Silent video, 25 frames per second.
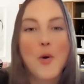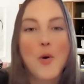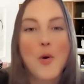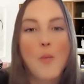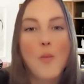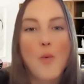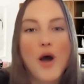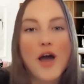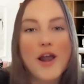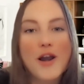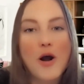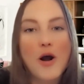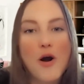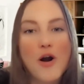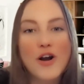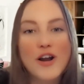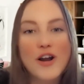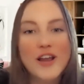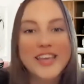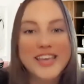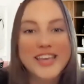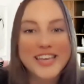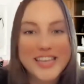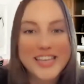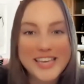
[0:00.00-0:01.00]
What
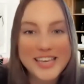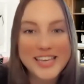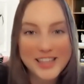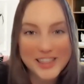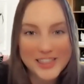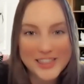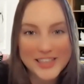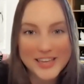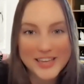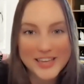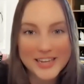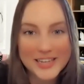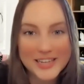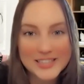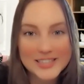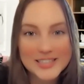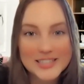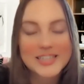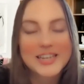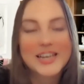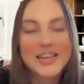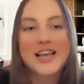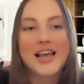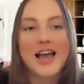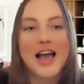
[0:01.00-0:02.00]
are key things